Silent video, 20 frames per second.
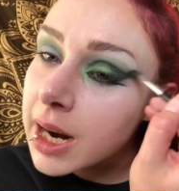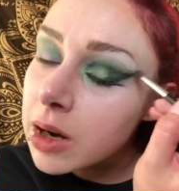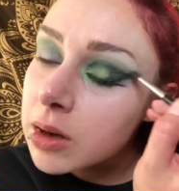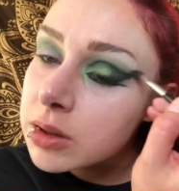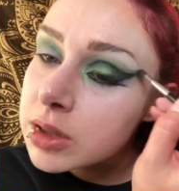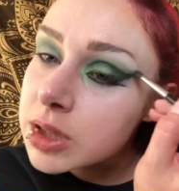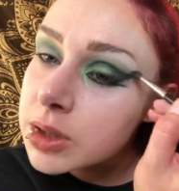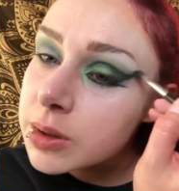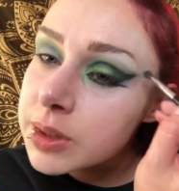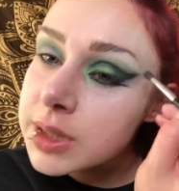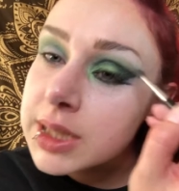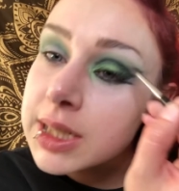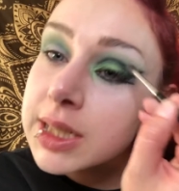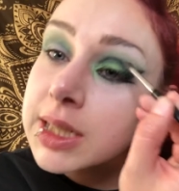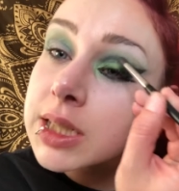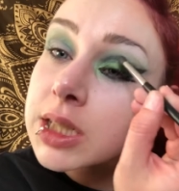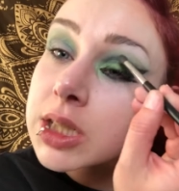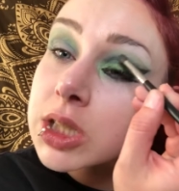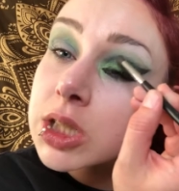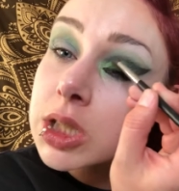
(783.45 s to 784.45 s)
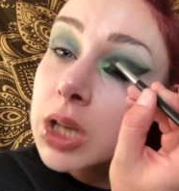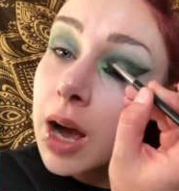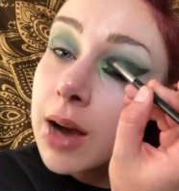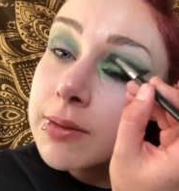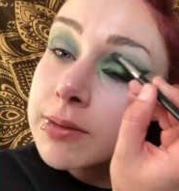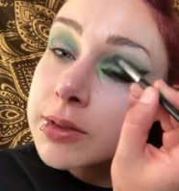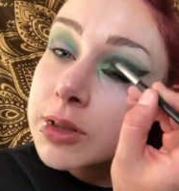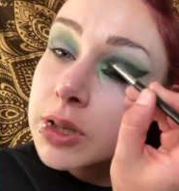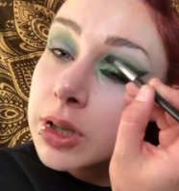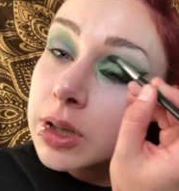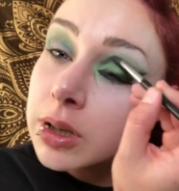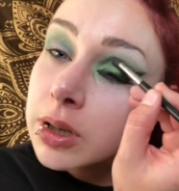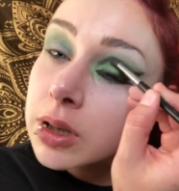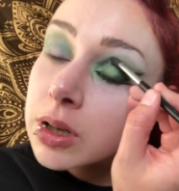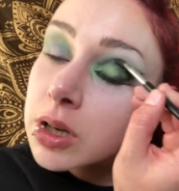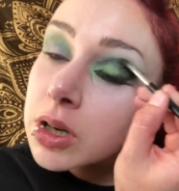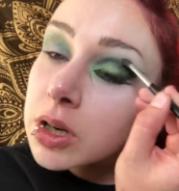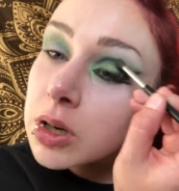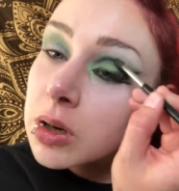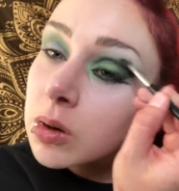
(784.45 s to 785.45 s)
out so it's a softer
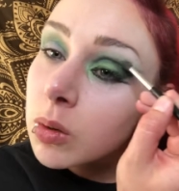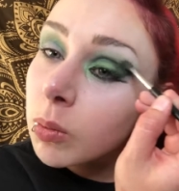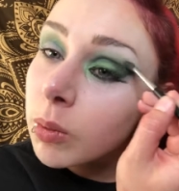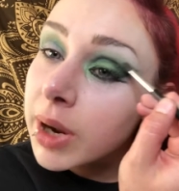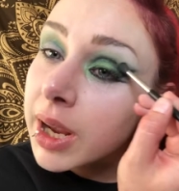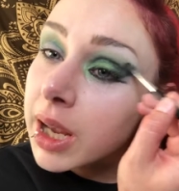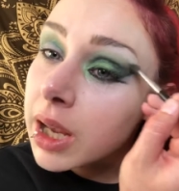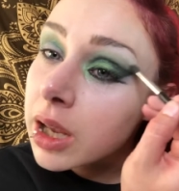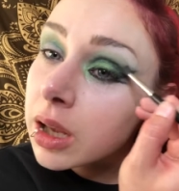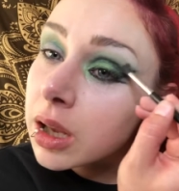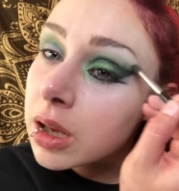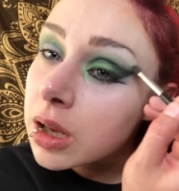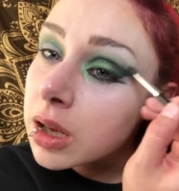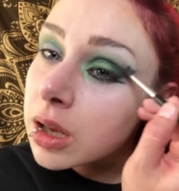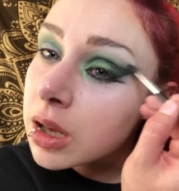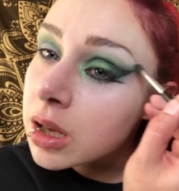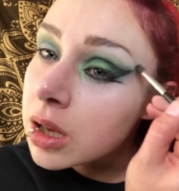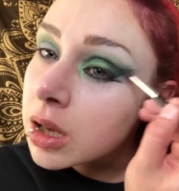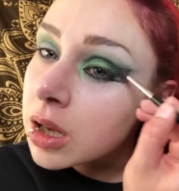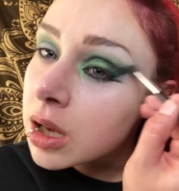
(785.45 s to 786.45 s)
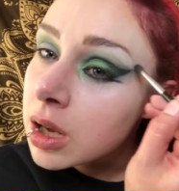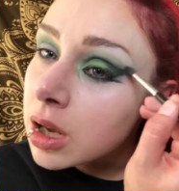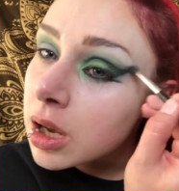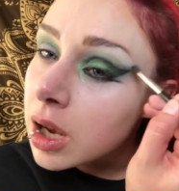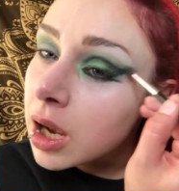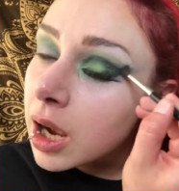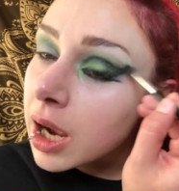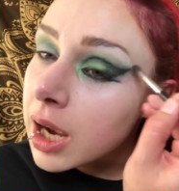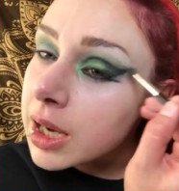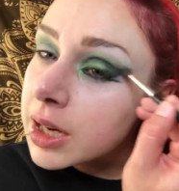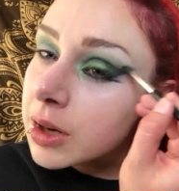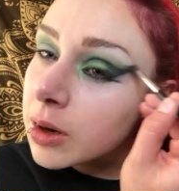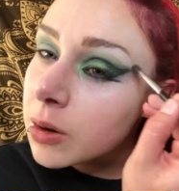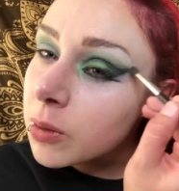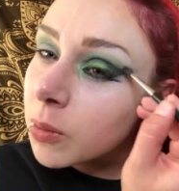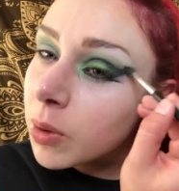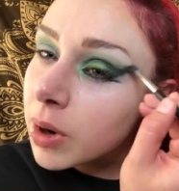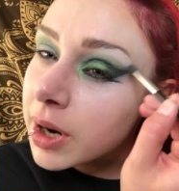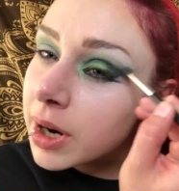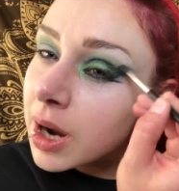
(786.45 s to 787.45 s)
wing. I don't
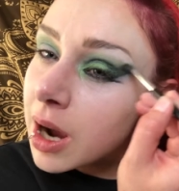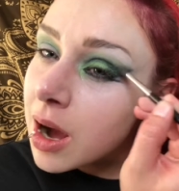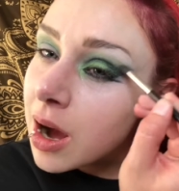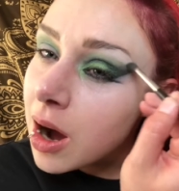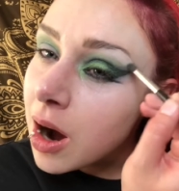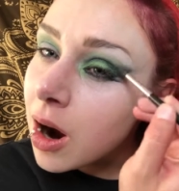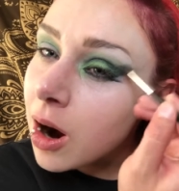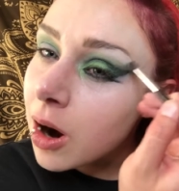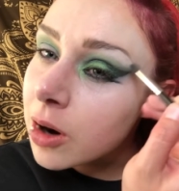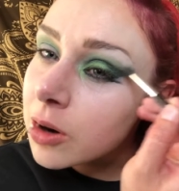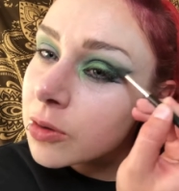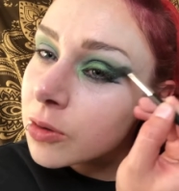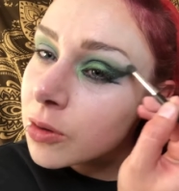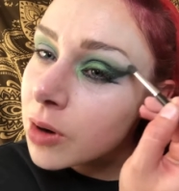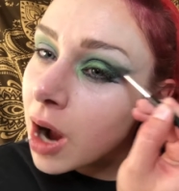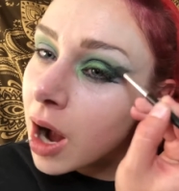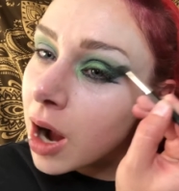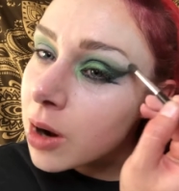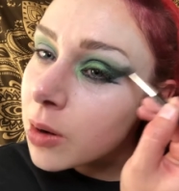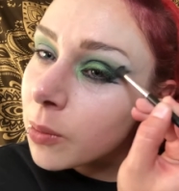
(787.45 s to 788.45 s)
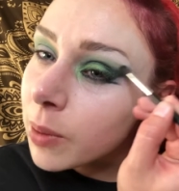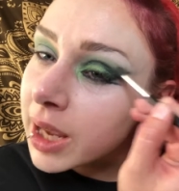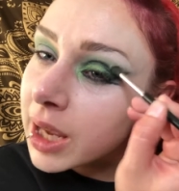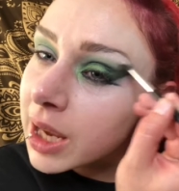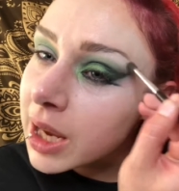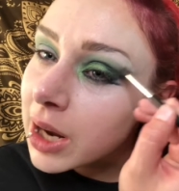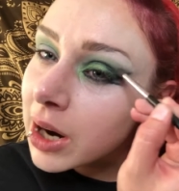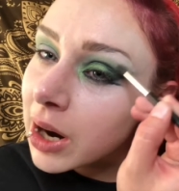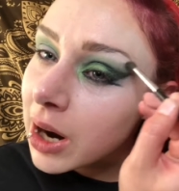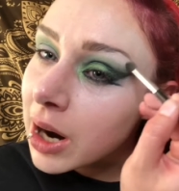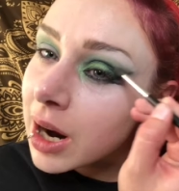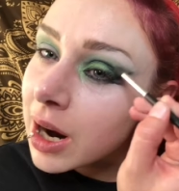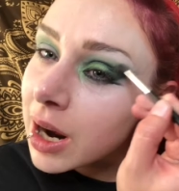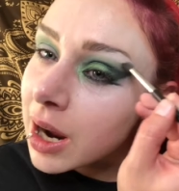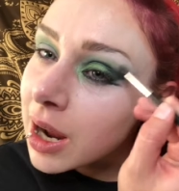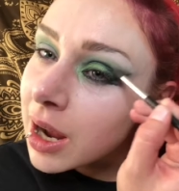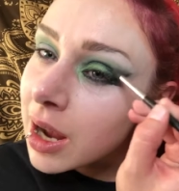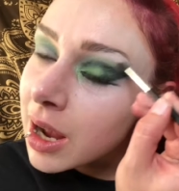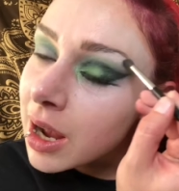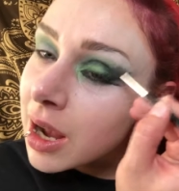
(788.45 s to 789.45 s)
want a hard rock wing here.
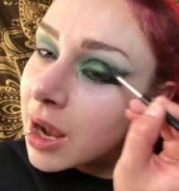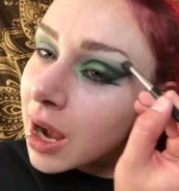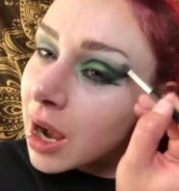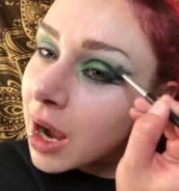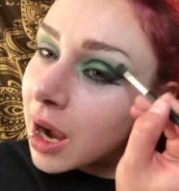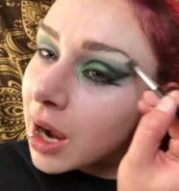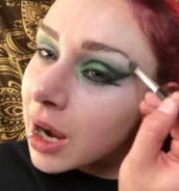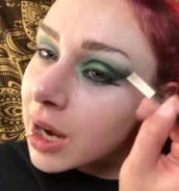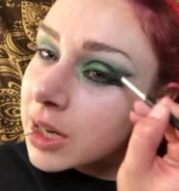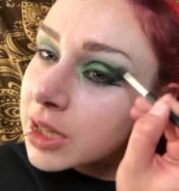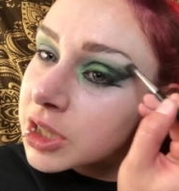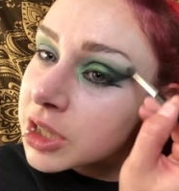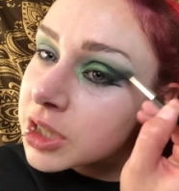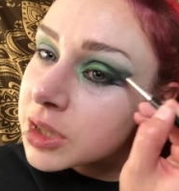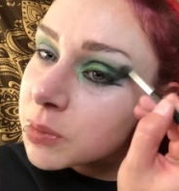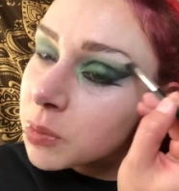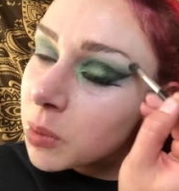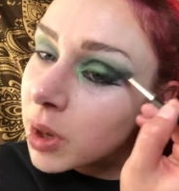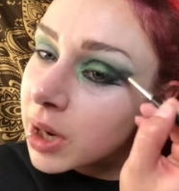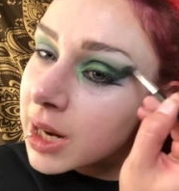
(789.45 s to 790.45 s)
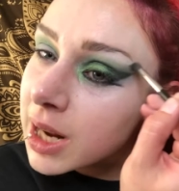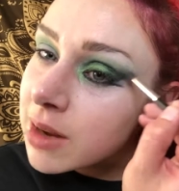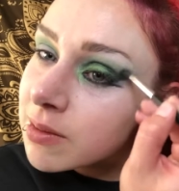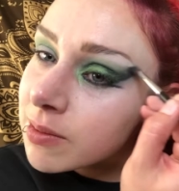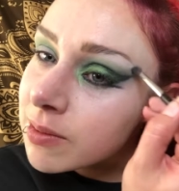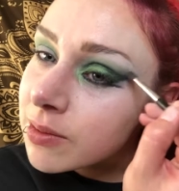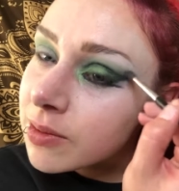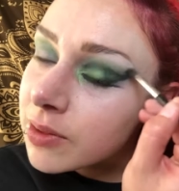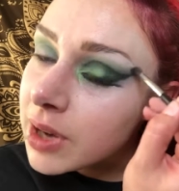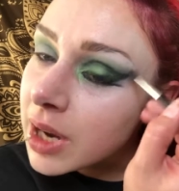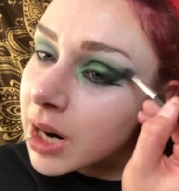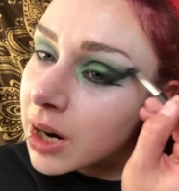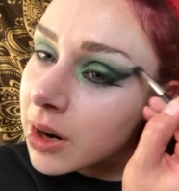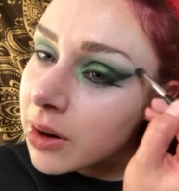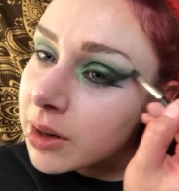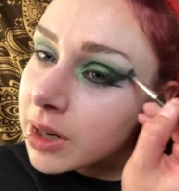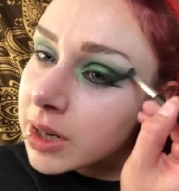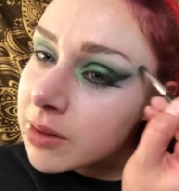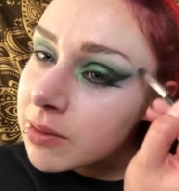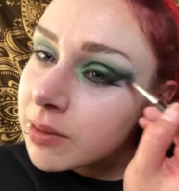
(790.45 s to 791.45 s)
I just want a
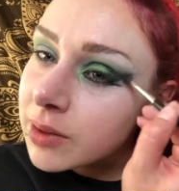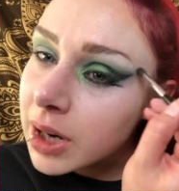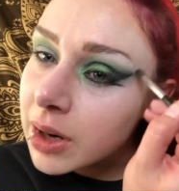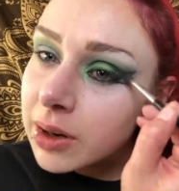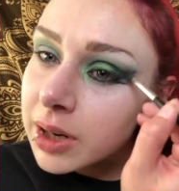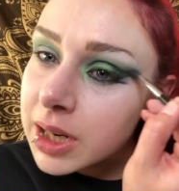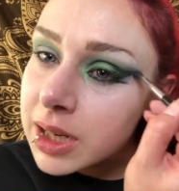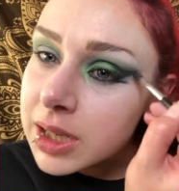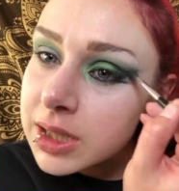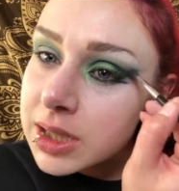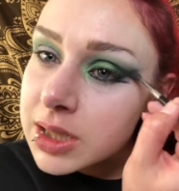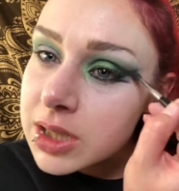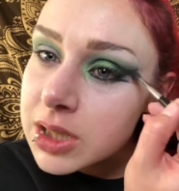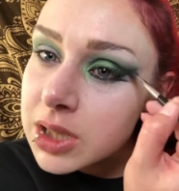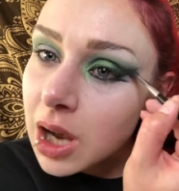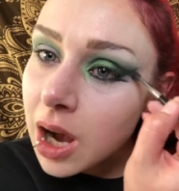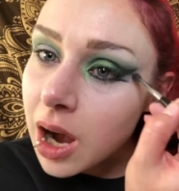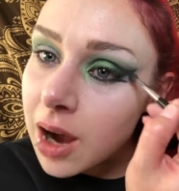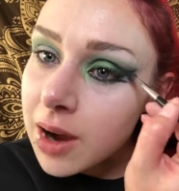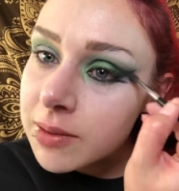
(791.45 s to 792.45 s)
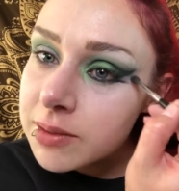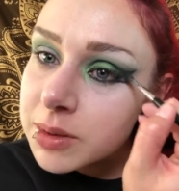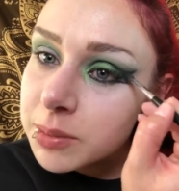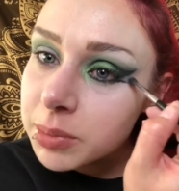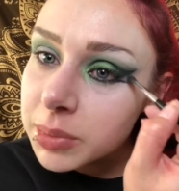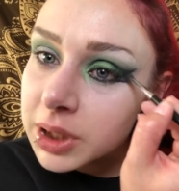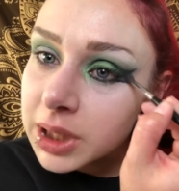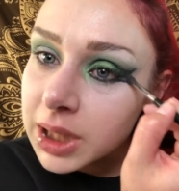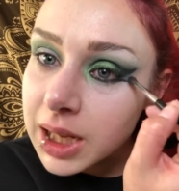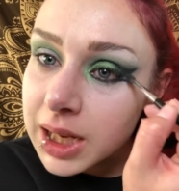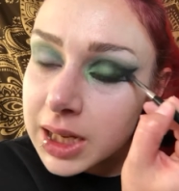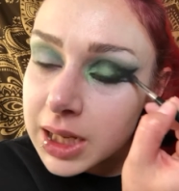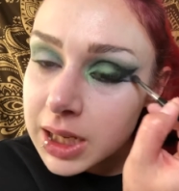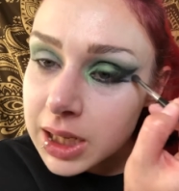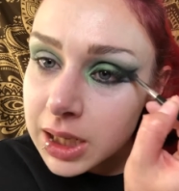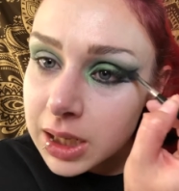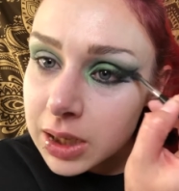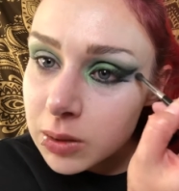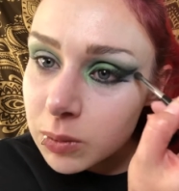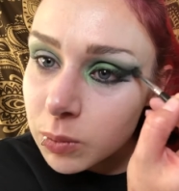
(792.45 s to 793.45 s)
very, very soft
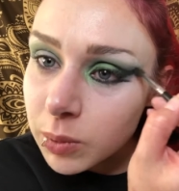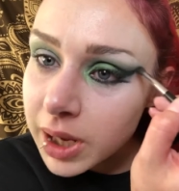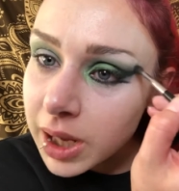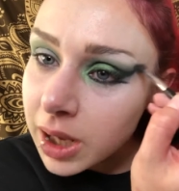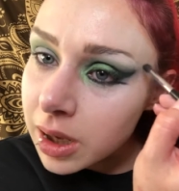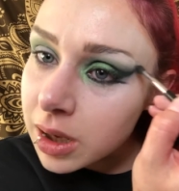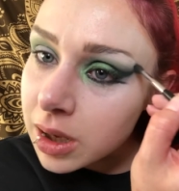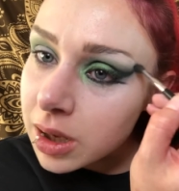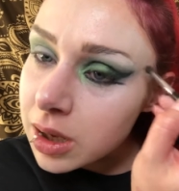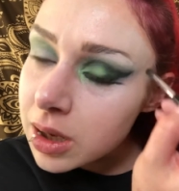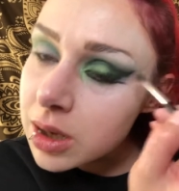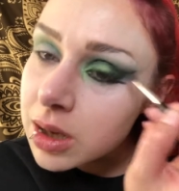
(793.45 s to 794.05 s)
blended wing.